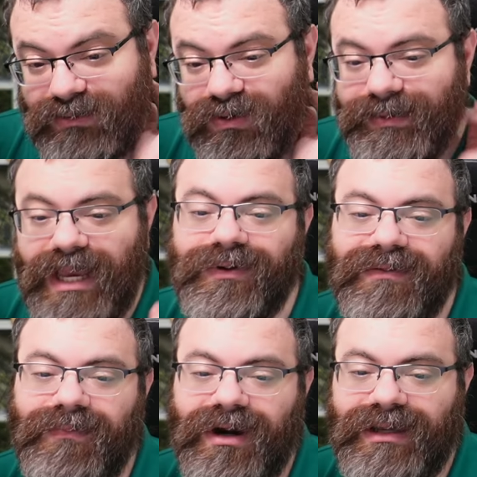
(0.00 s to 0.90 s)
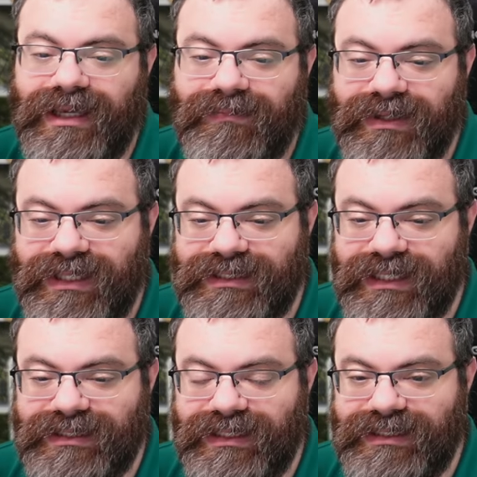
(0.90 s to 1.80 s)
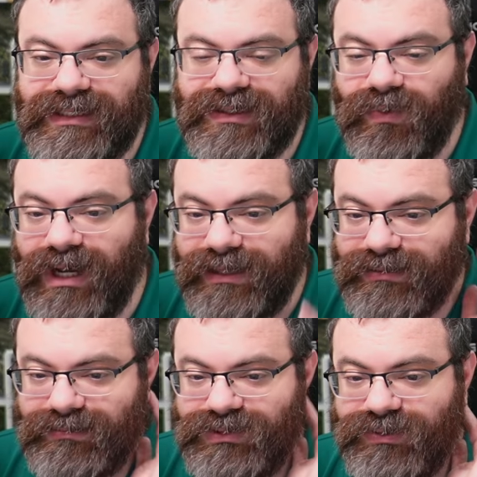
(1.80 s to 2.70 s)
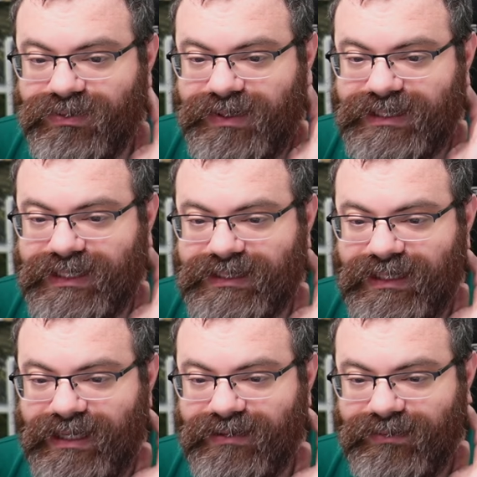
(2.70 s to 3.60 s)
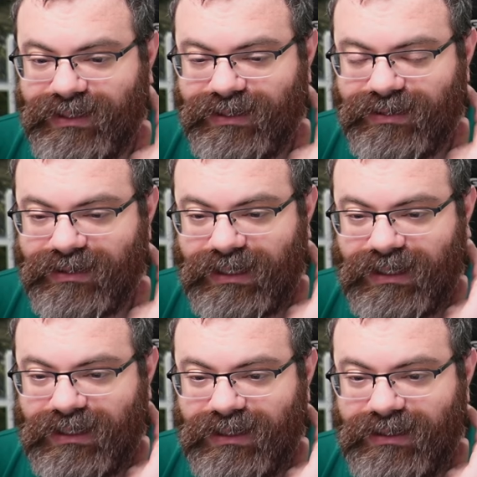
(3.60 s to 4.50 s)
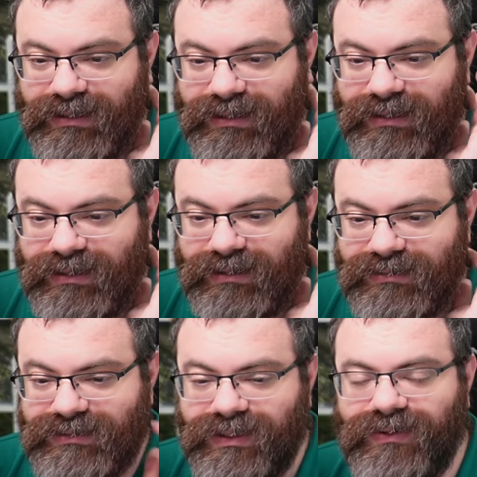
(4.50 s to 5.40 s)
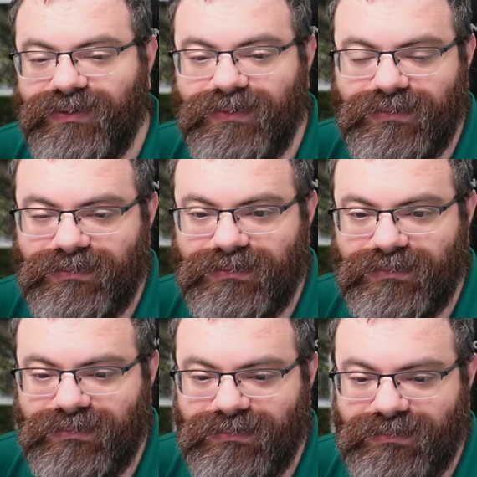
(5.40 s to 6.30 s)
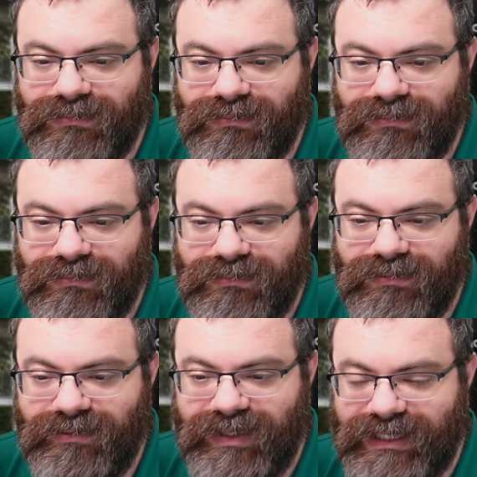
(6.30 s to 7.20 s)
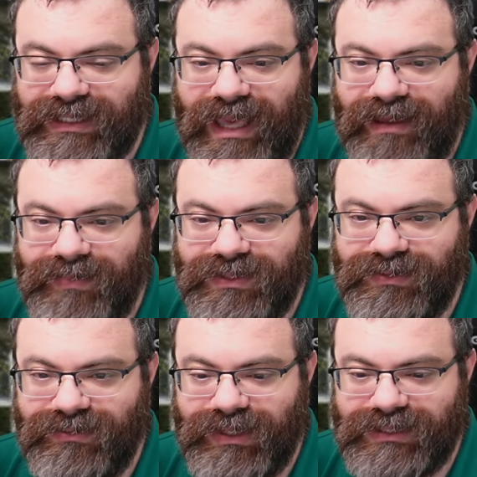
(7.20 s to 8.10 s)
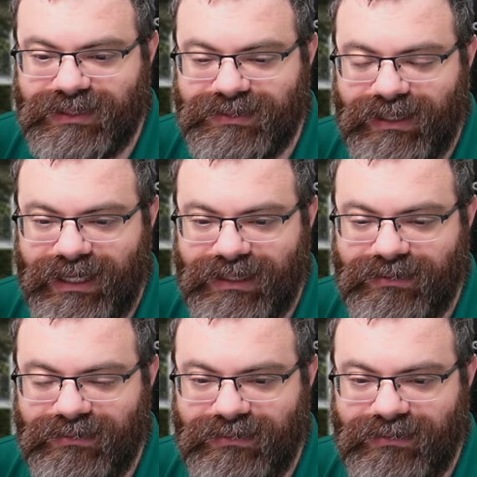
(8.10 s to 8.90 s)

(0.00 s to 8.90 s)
Normally I wouldn't mark it, but this is this is a quad. Two, three, six, and eight go here. So this can't be two, three, six, or eight.